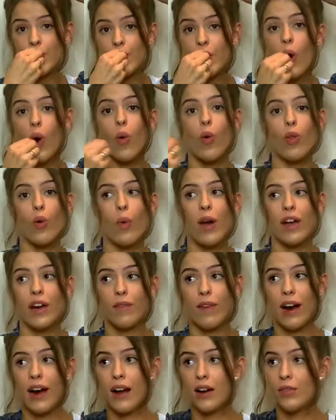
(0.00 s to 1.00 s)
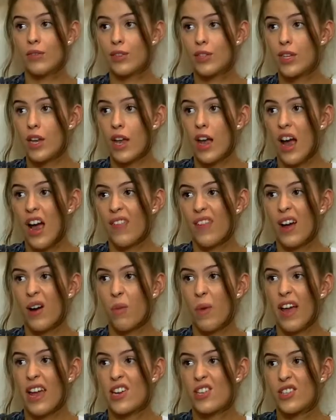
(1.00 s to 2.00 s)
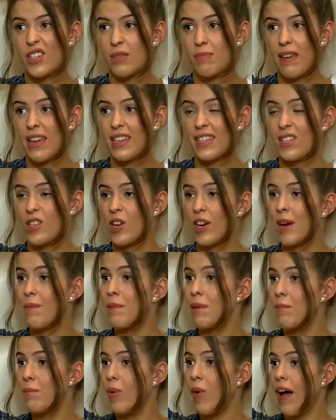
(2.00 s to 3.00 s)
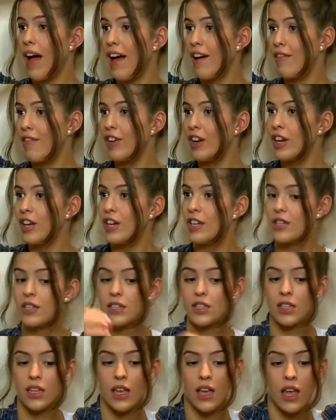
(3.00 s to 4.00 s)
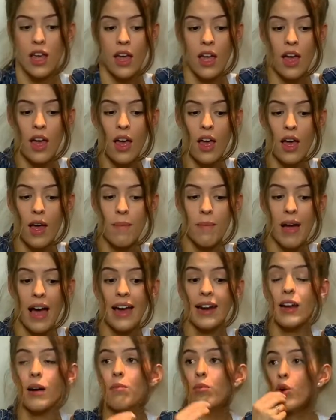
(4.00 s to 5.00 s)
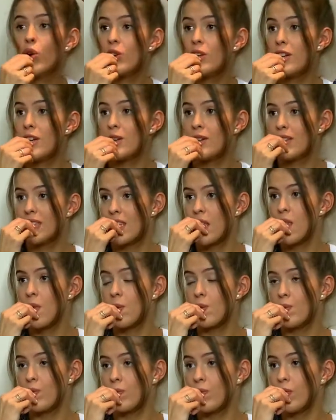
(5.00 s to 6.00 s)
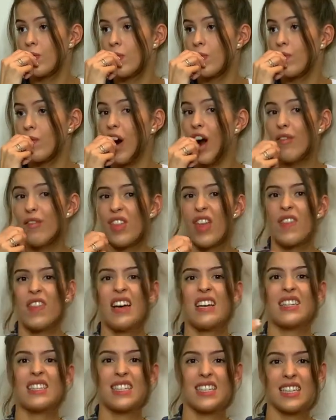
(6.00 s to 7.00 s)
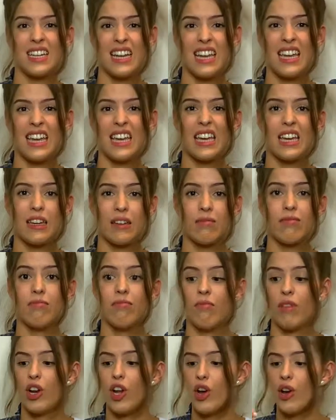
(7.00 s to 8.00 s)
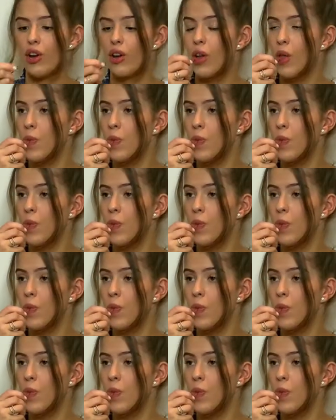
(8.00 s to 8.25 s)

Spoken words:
all the way around, and that way it just makes it look a bit more effortless and more loose rather than that sleek look.